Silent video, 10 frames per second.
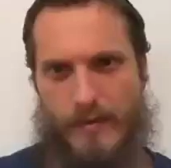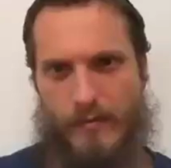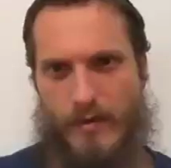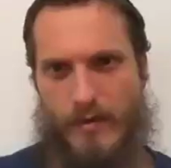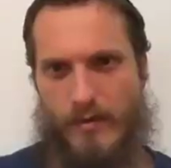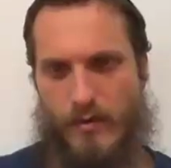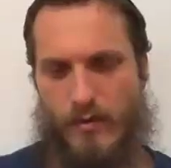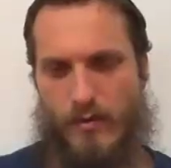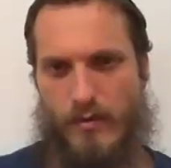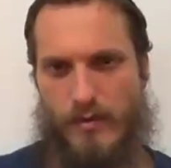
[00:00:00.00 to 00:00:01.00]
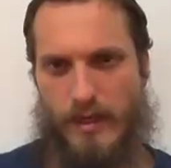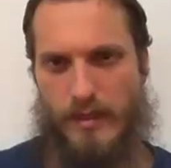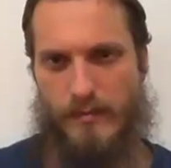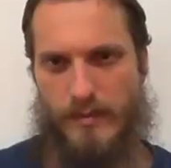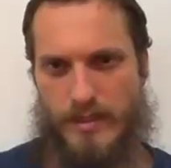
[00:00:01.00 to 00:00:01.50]
What are the core
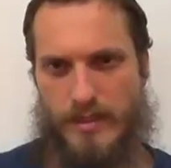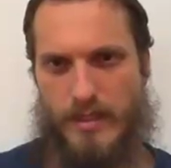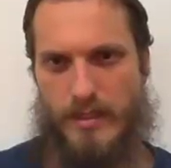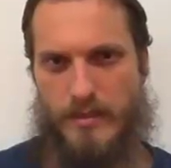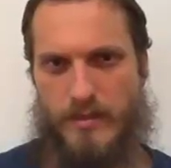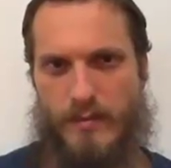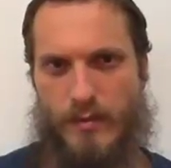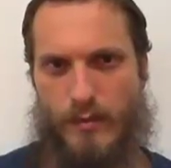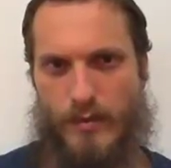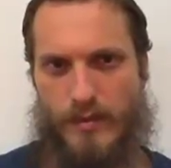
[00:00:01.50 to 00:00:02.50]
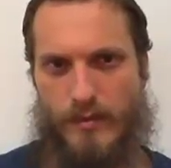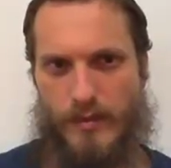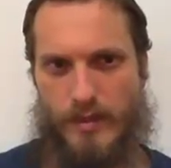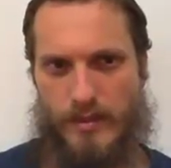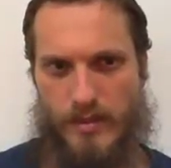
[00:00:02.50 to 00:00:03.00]
elements that need to be working
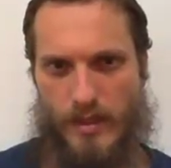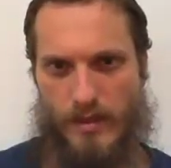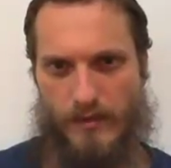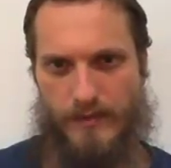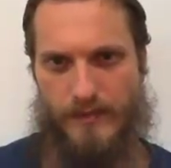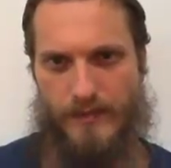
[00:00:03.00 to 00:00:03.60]
with each other?